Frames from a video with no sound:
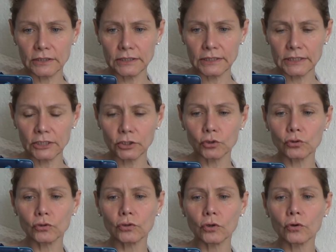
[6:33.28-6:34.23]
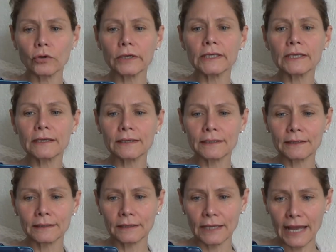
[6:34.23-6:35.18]
butenedioic
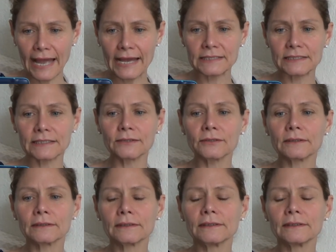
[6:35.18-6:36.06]
acid,